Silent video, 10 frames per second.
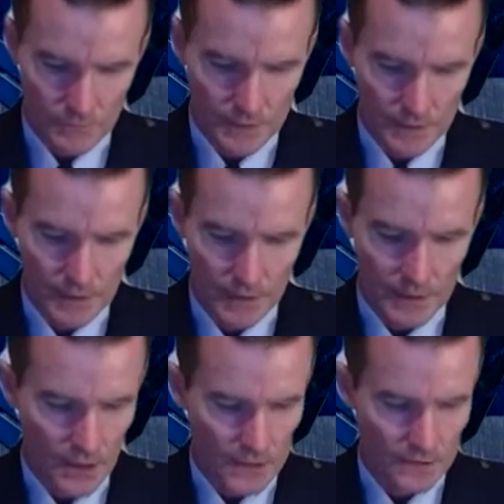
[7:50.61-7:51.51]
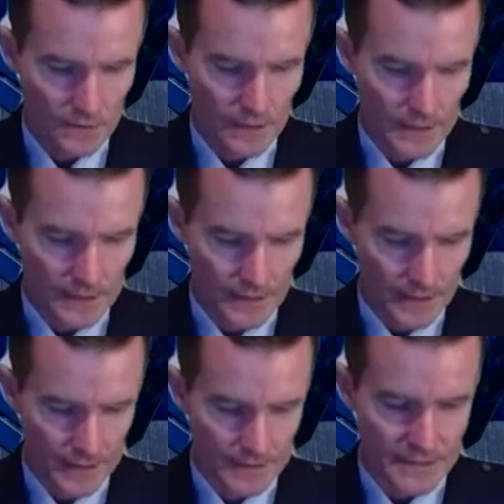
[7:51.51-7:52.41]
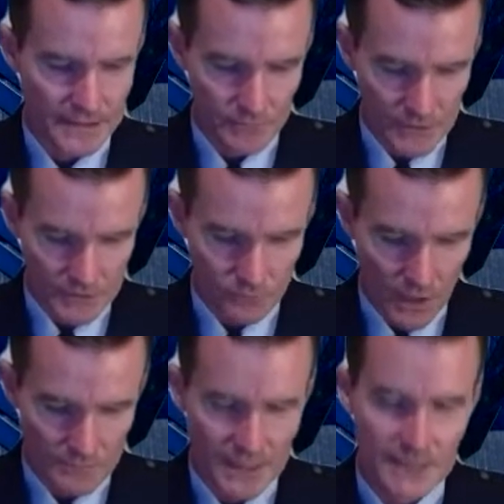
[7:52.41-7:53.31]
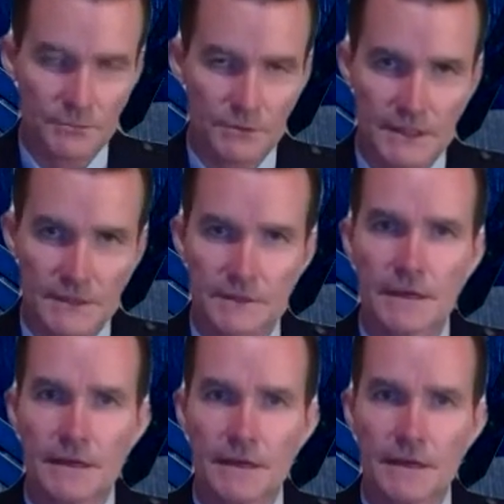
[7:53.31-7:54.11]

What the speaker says: an honor and a testament to Rob's expertise,